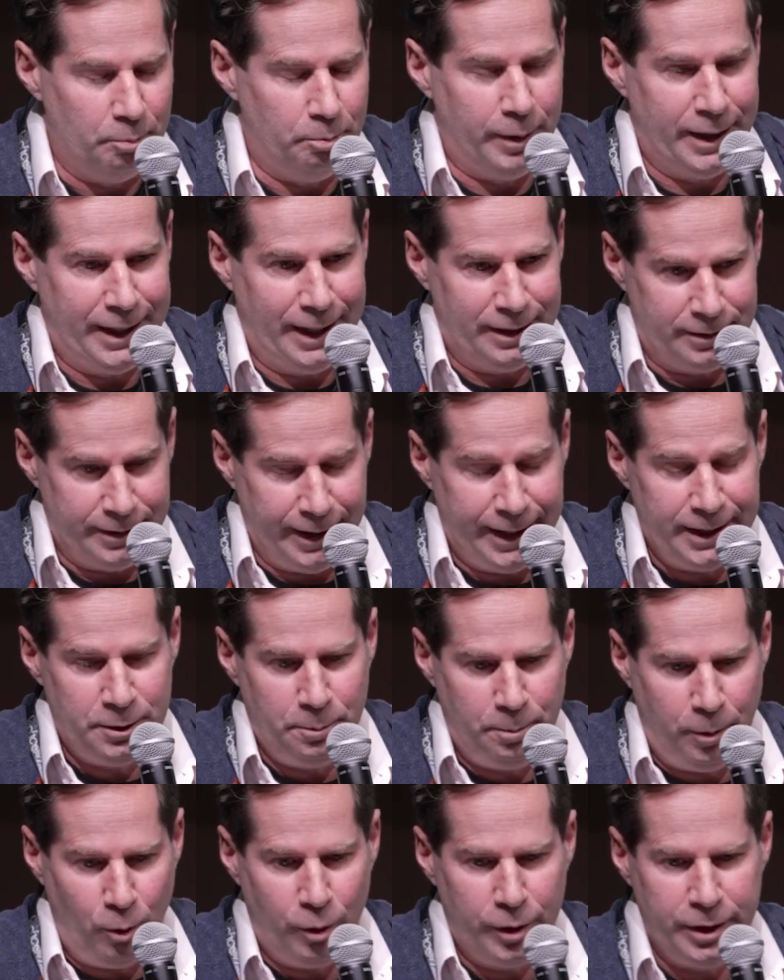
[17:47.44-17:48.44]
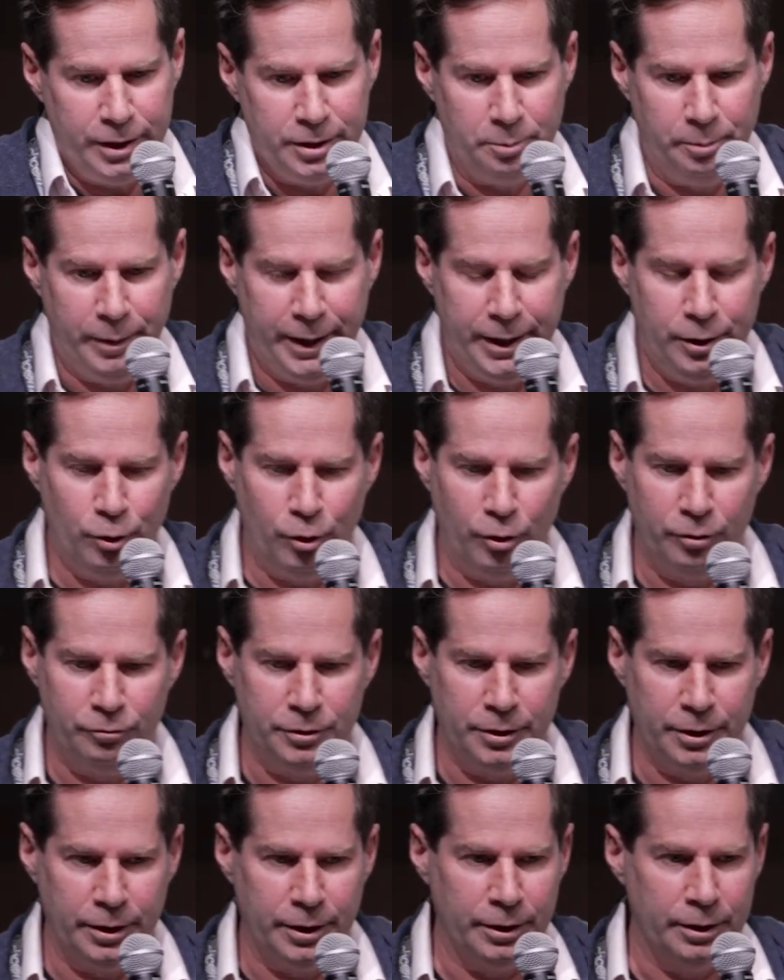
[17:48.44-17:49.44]
but at that point, many
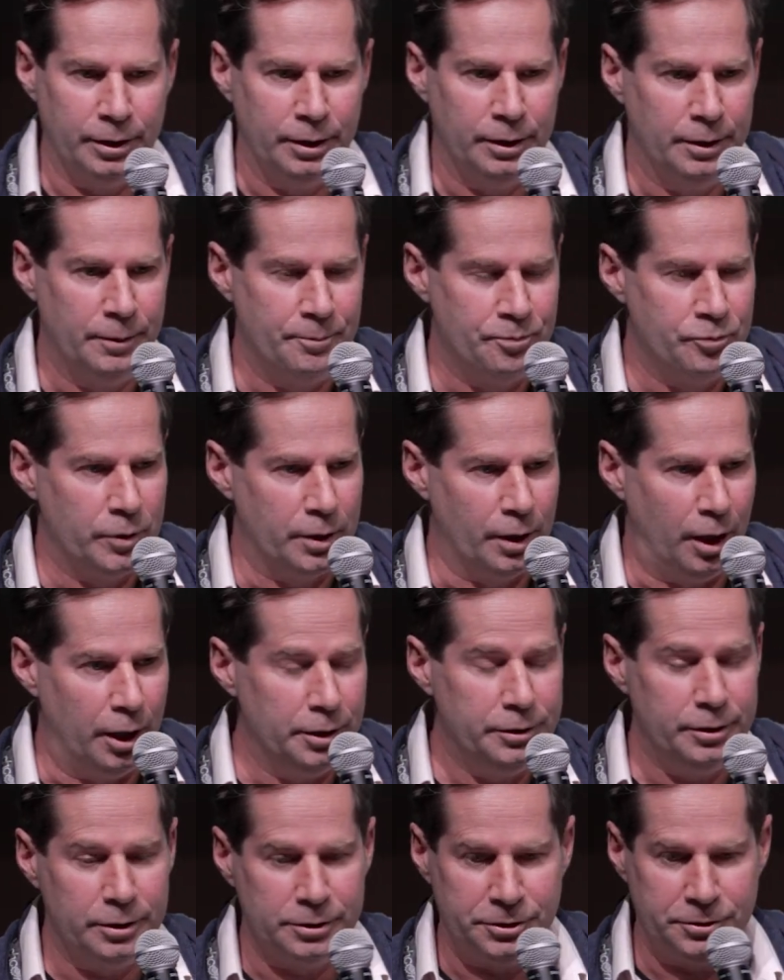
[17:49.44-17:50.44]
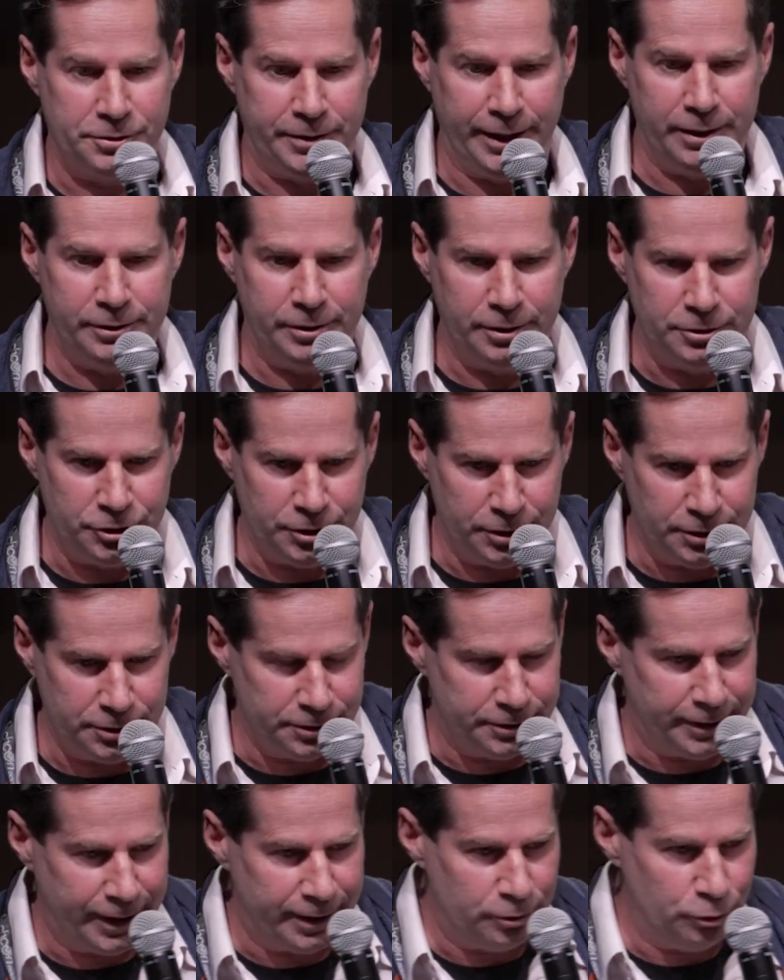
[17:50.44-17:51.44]
of the other
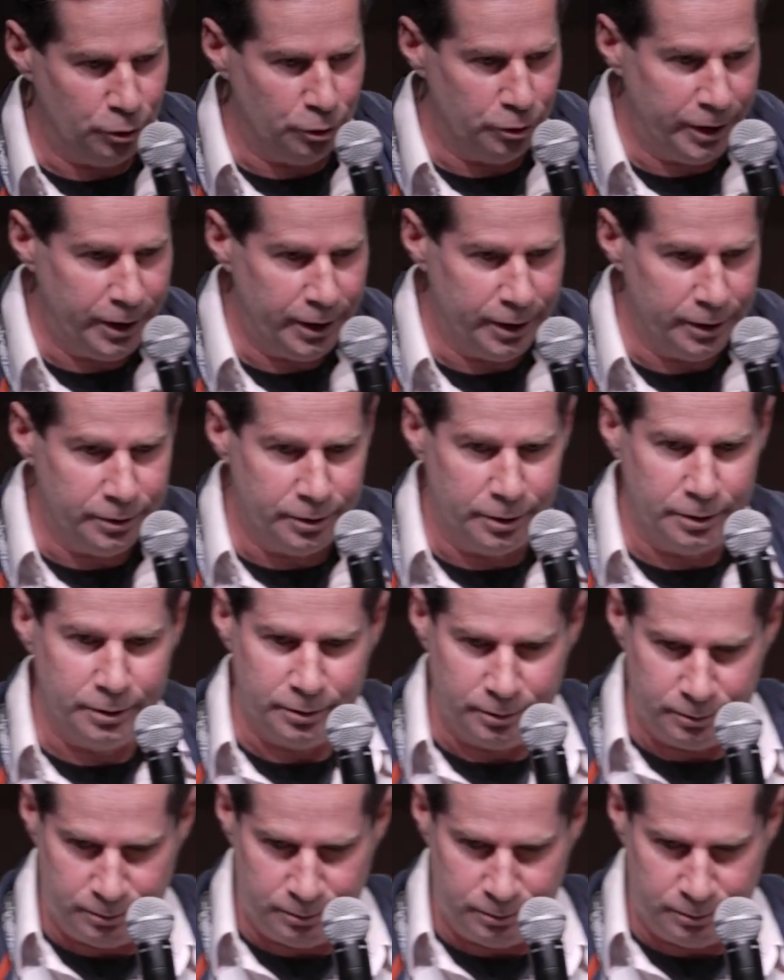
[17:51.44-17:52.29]
strategies that you need